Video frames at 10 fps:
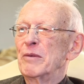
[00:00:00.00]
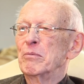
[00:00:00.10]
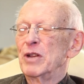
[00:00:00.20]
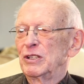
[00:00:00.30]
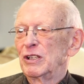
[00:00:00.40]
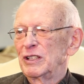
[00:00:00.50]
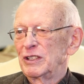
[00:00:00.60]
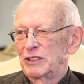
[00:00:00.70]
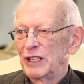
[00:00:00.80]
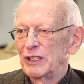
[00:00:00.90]
made a little
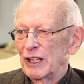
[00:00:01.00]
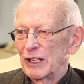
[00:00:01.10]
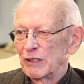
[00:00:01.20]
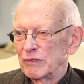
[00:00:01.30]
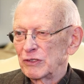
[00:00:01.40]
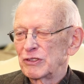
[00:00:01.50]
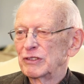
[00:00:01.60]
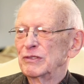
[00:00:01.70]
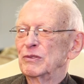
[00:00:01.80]
tent out of us, and